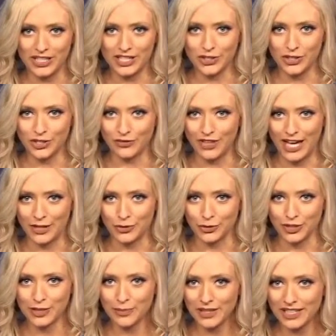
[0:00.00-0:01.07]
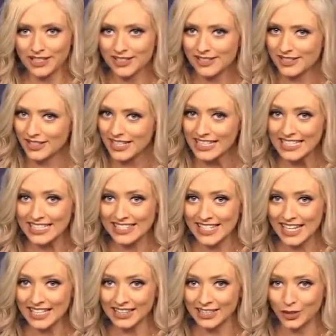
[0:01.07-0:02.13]
achieve that dream because, like he
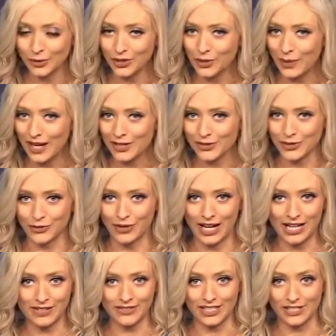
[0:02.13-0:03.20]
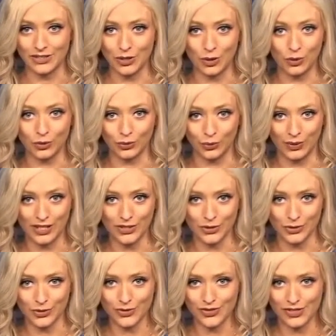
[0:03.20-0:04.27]
said, the only way to survive these cold
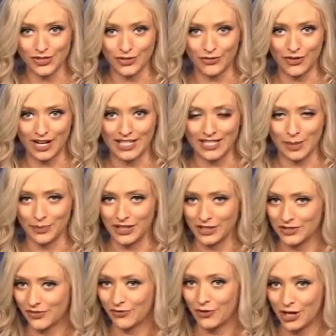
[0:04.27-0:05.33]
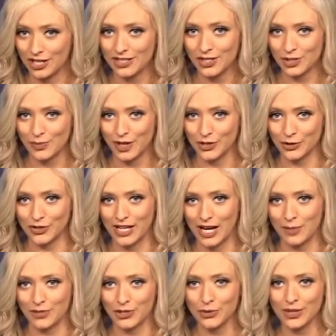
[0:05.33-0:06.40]
winters is to find something fun to spend your
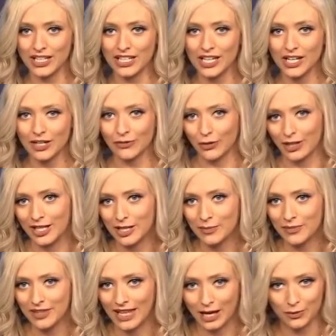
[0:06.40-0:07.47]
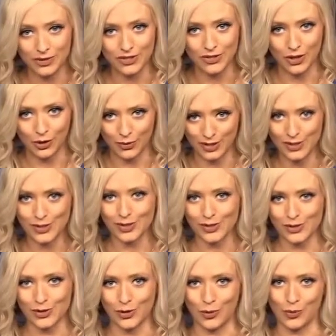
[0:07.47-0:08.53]
time doing. For him, that was always
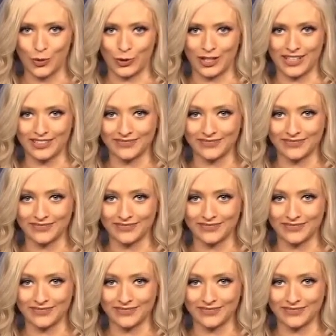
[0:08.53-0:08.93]
snowboarding.